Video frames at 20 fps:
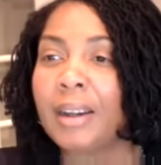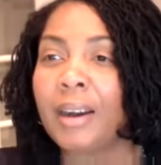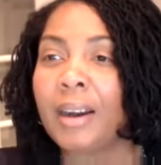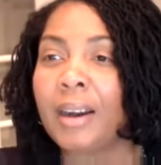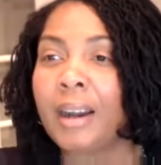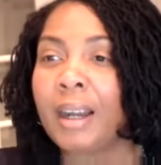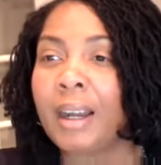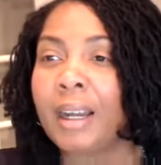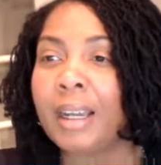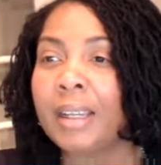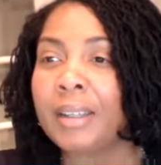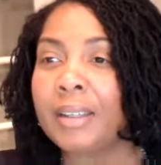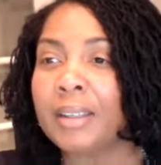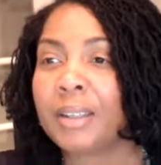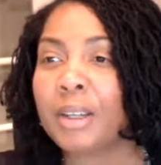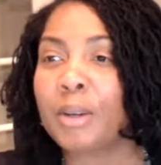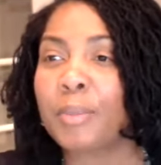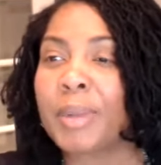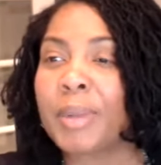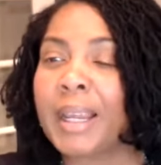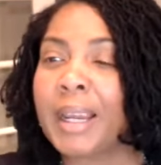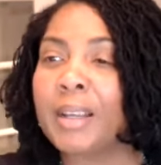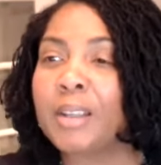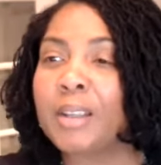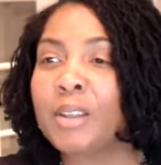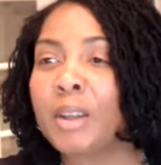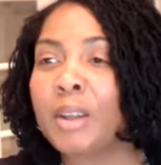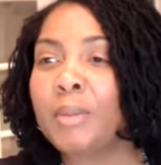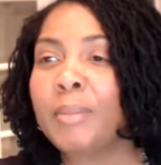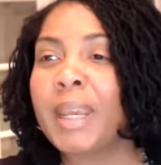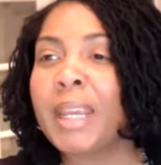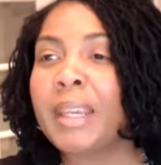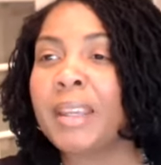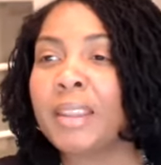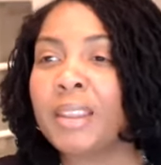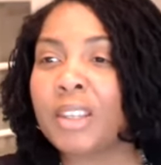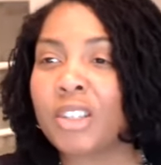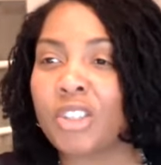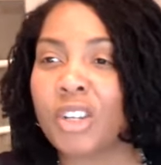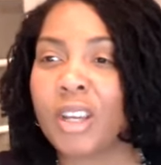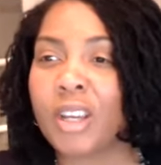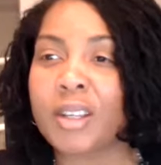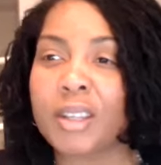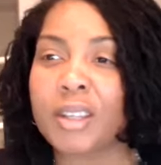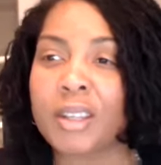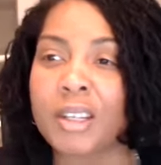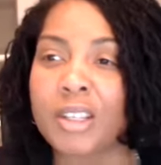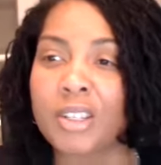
Uh, is there plans on making the Johnson